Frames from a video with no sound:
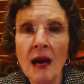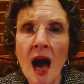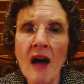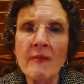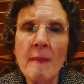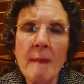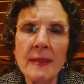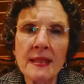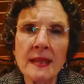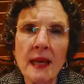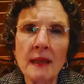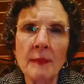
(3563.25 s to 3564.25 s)
of
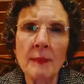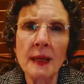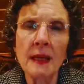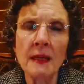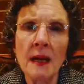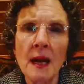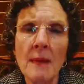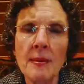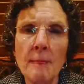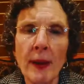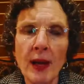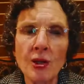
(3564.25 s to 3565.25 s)
abemaciclib in the
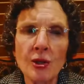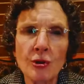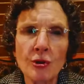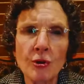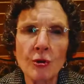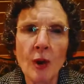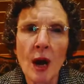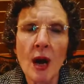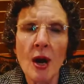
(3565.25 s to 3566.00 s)
patient who,